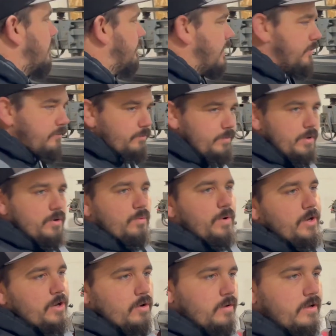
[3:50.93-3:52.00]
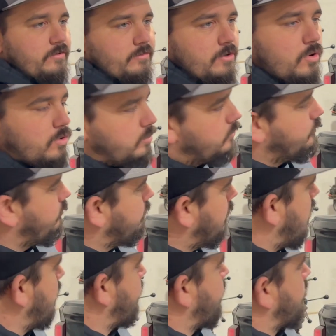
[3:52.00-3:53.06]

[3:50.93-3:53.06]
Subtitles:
out the rear window. He's local to us.